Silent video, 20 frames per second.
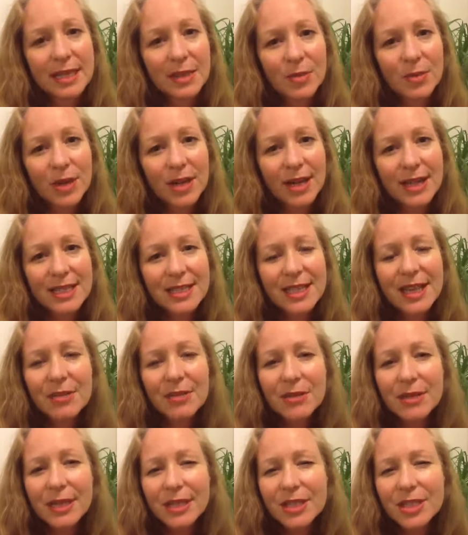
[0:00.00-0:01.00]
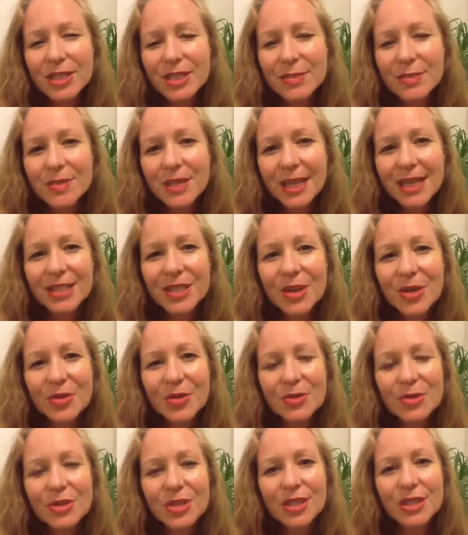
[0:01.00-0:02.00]
And when I say relationships, I
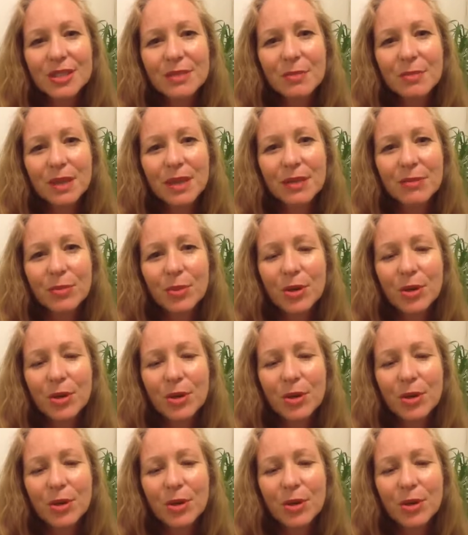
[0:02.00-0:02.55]
don't just mean